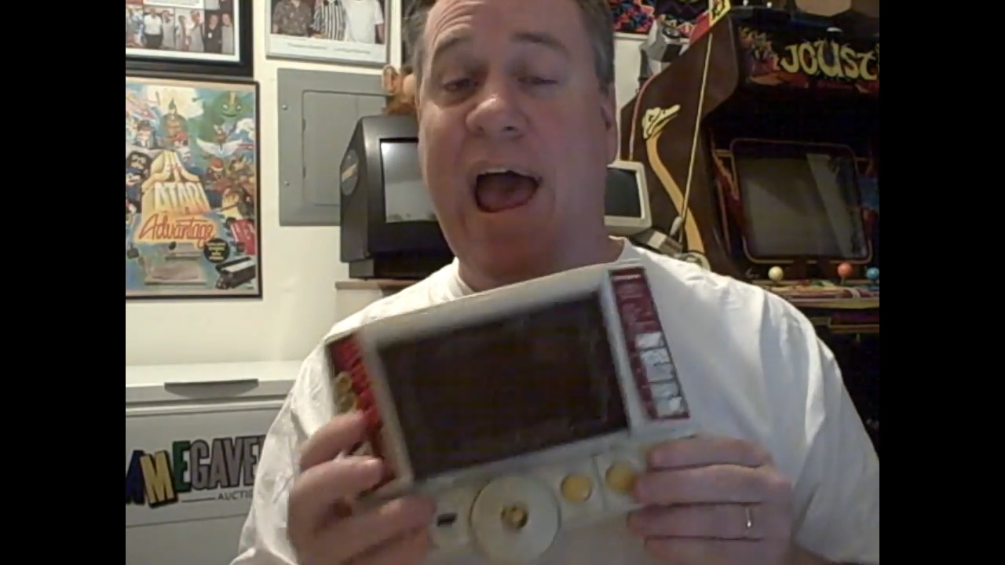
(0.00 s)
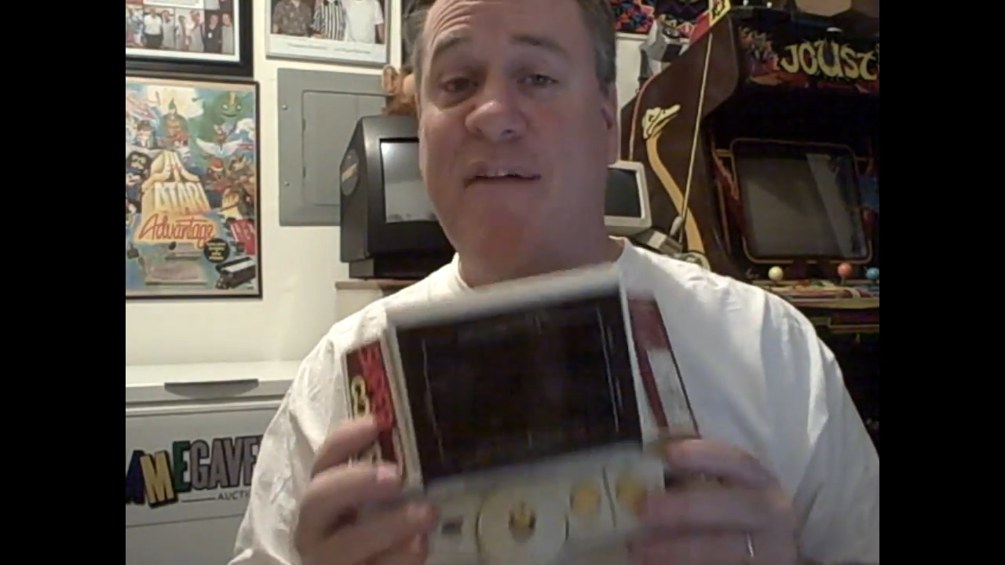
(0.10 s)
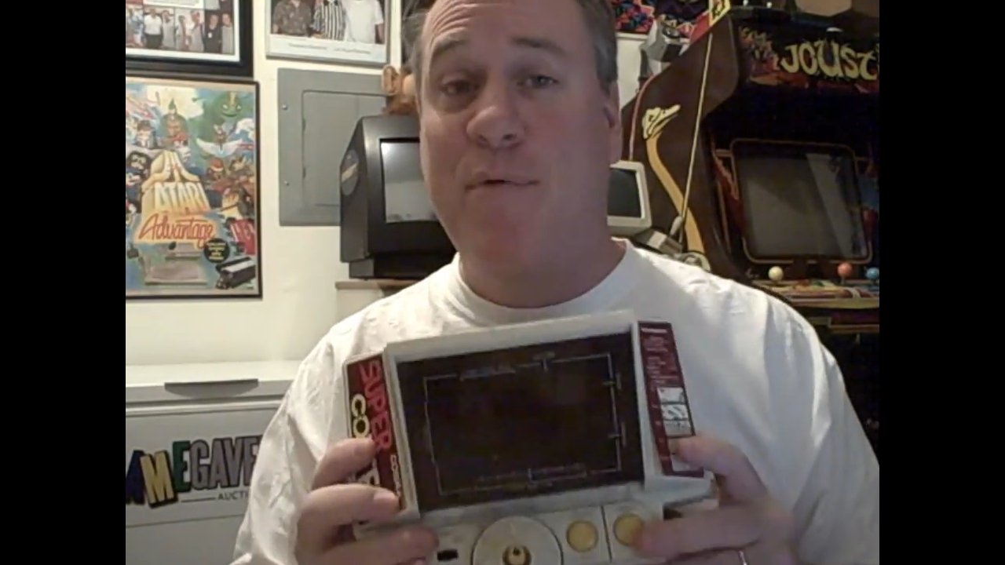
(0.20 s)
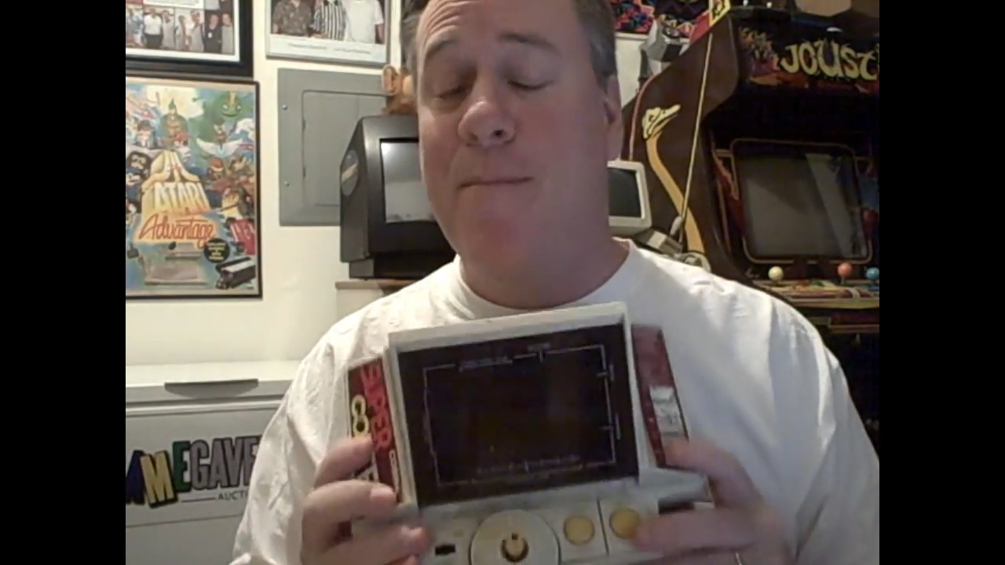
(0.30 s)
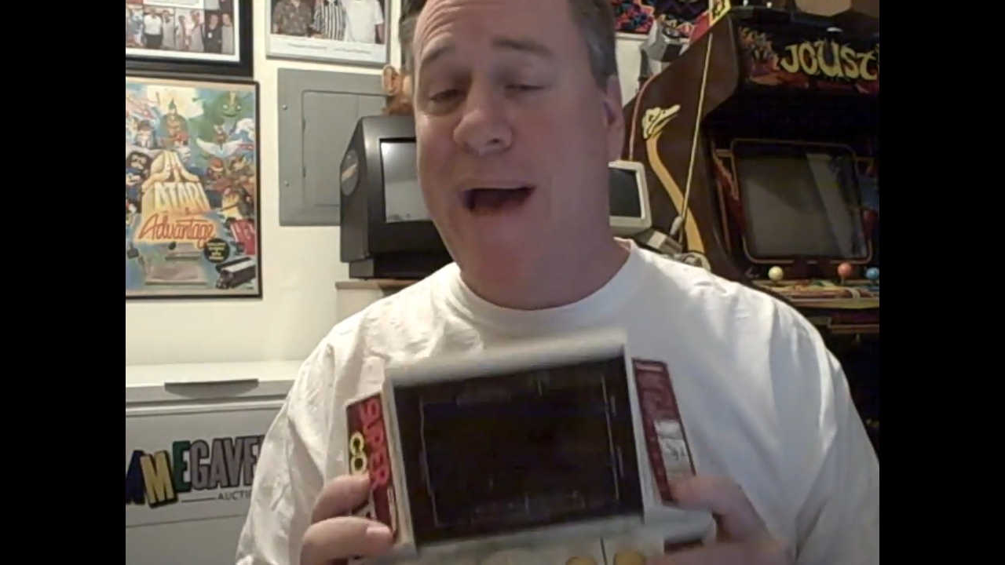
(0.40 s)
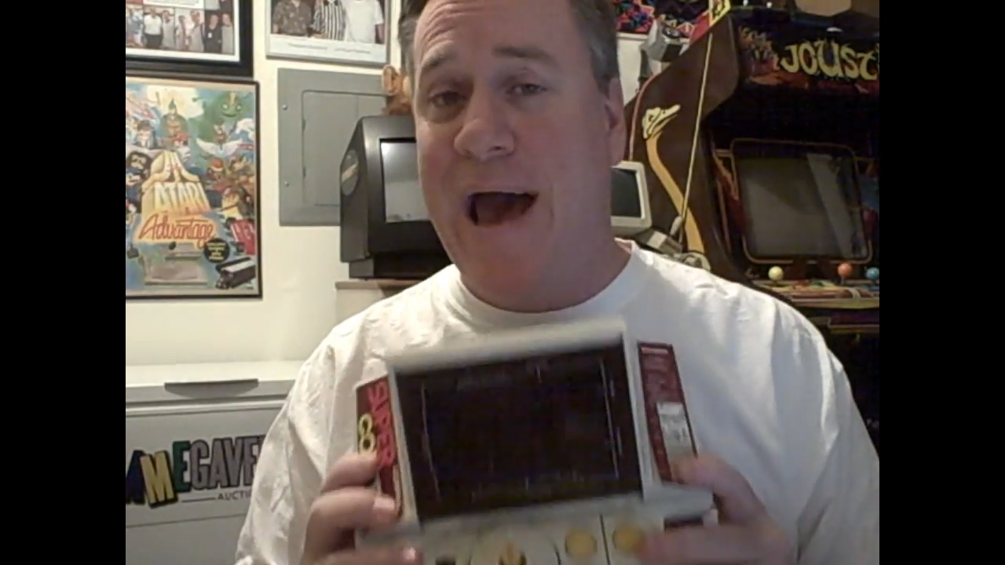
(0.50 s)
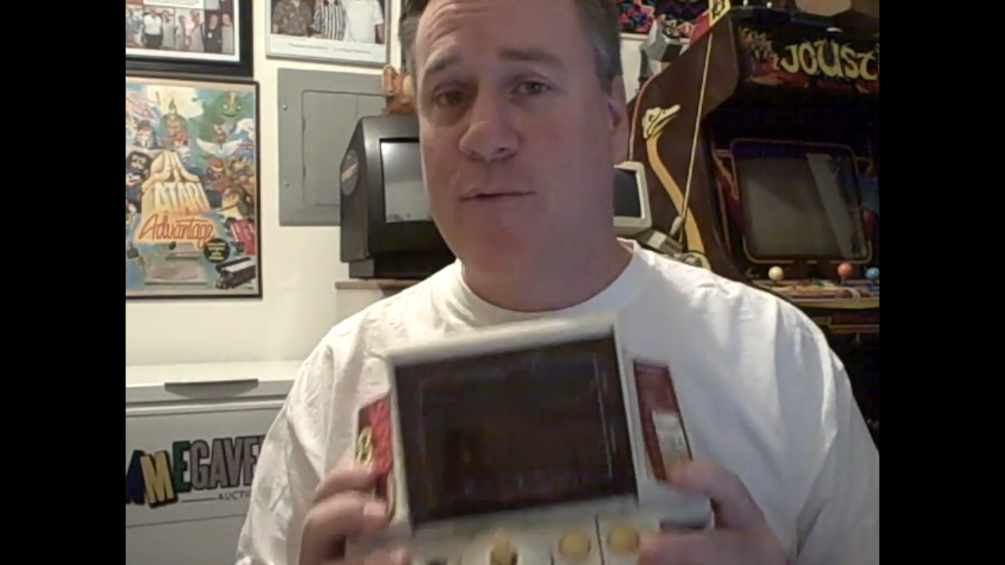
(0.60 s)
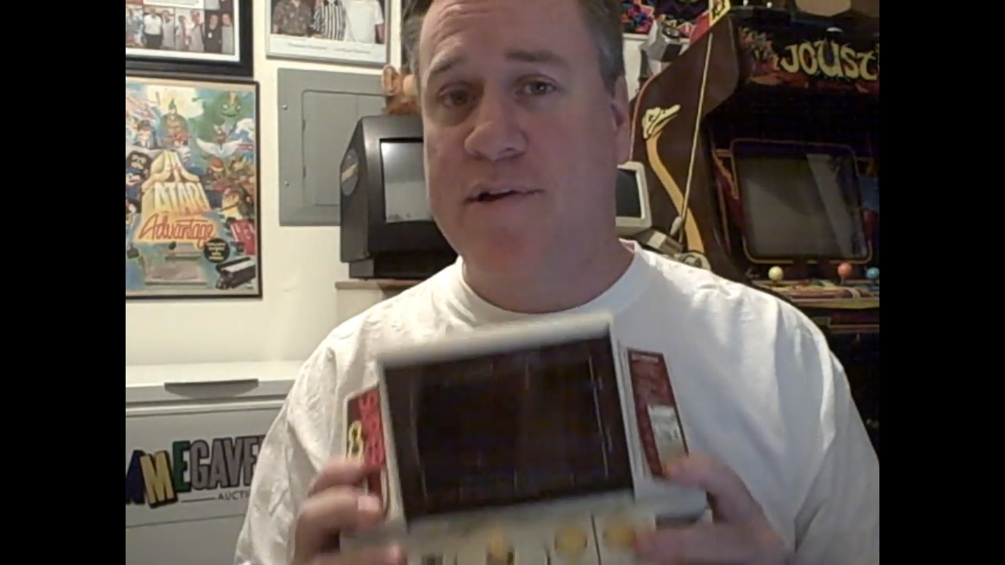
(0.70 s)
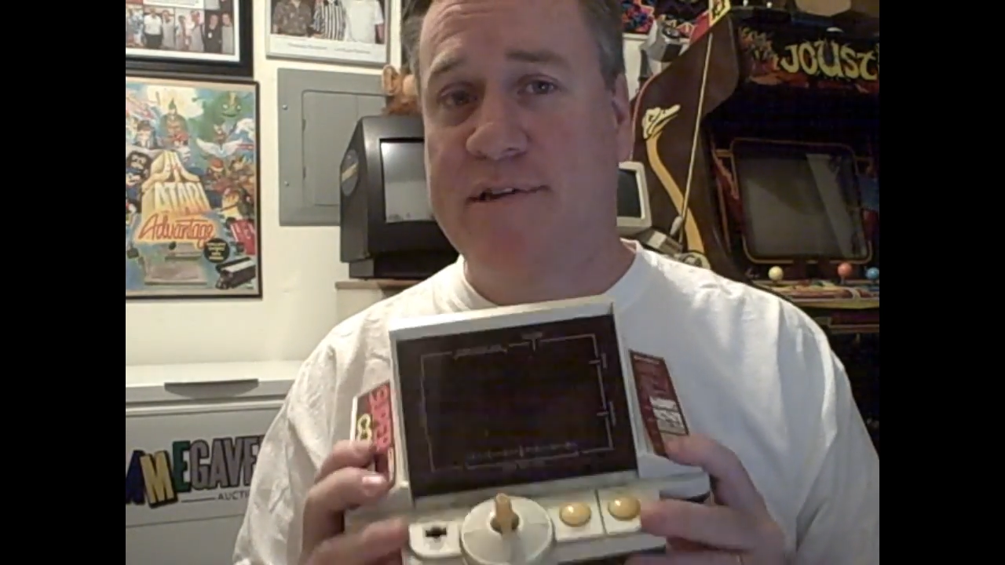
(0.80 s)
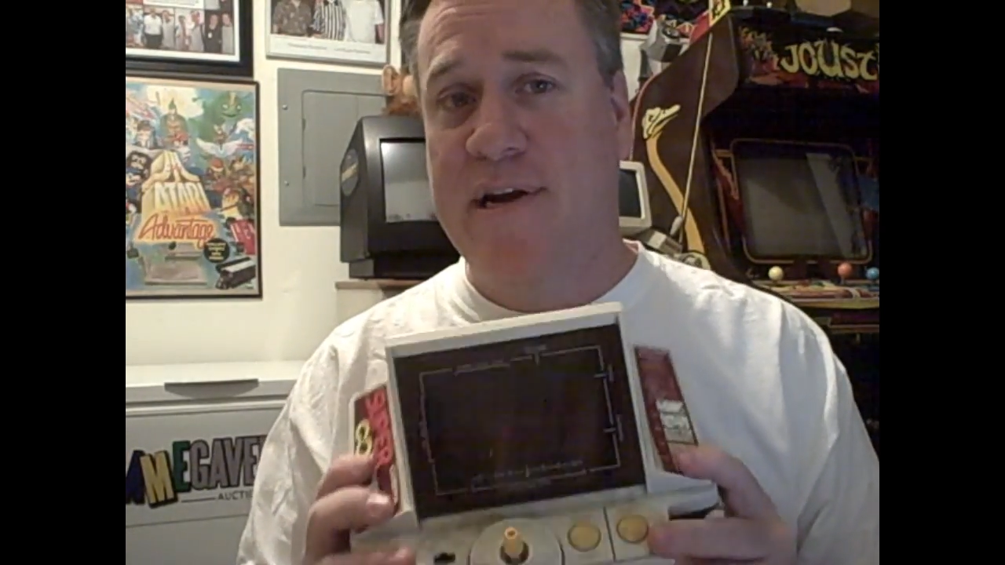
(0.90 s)
I have put
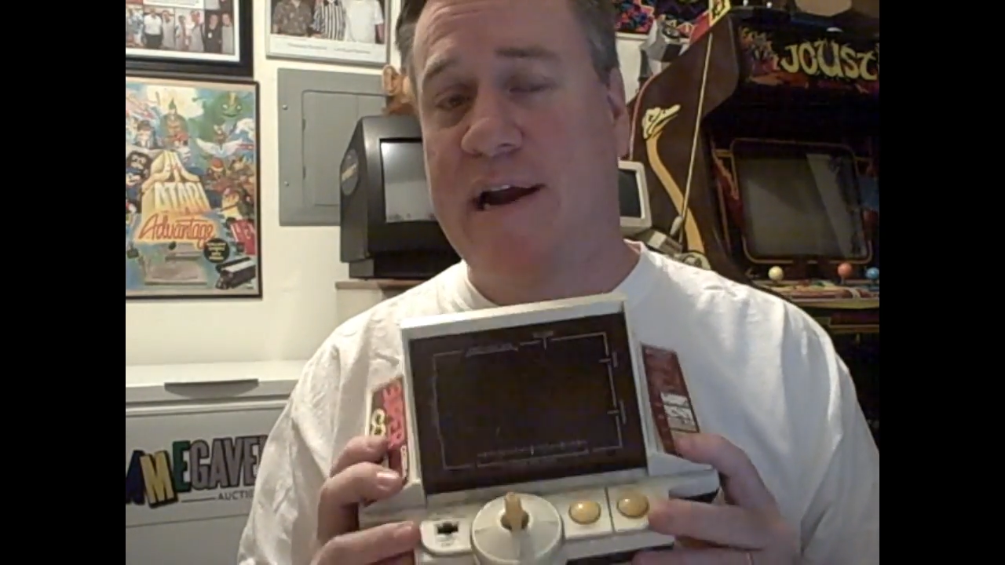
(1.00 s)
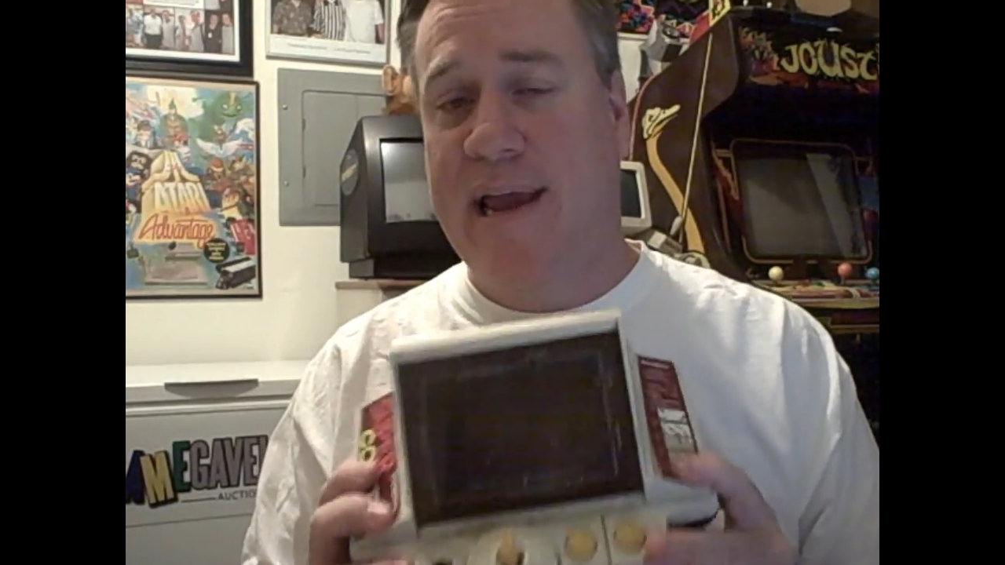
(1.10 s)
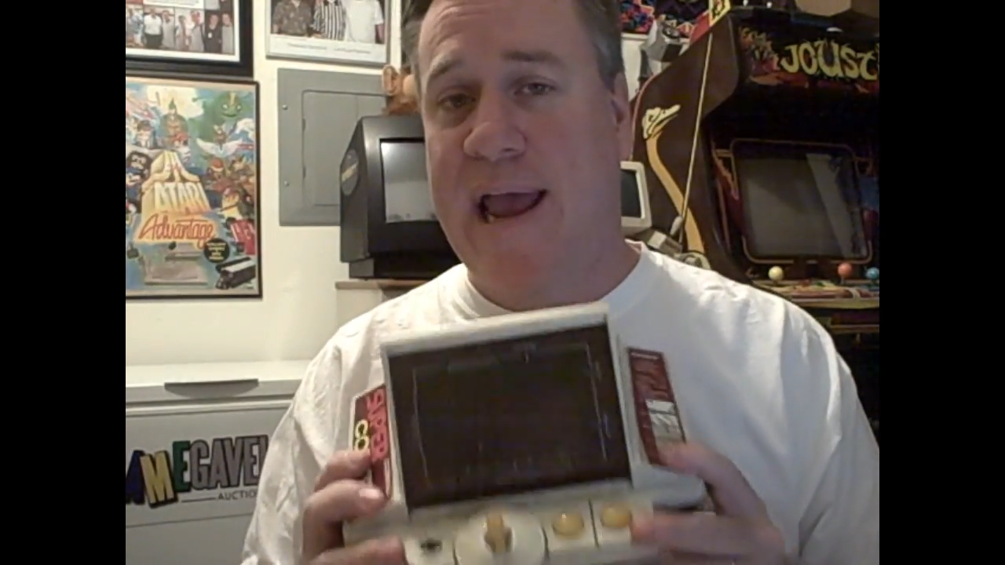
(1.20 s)
batteries in it.